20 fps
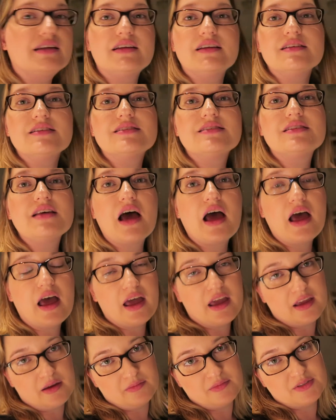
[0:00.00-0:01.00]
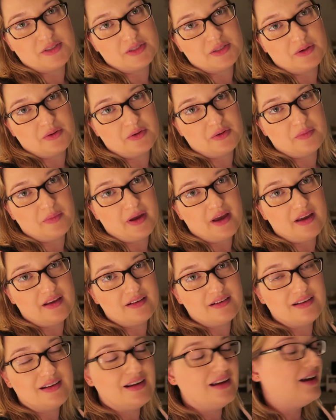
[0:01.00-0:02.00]
it is time to go to
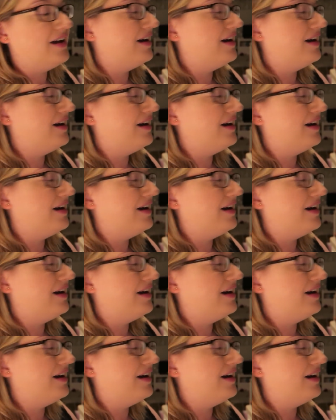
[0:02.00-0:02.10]
bed.